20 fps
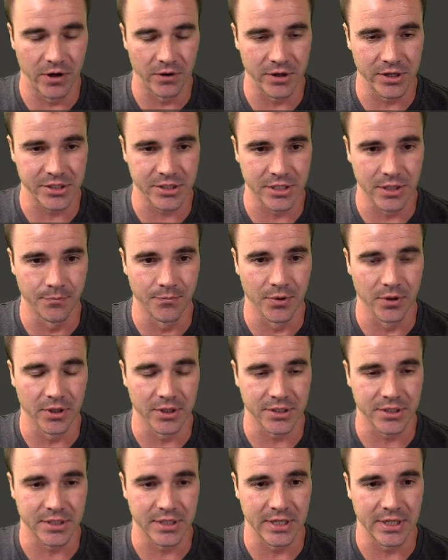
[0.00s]
very
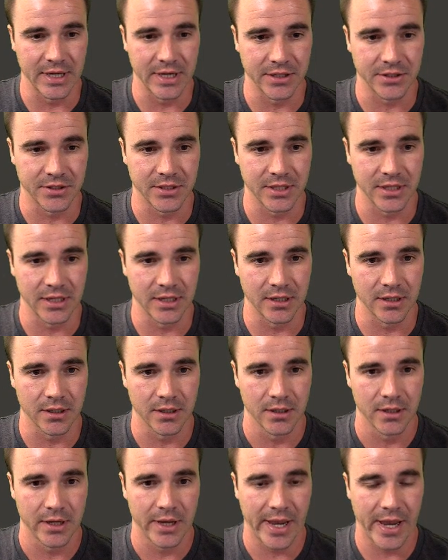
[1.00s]
simple. It's the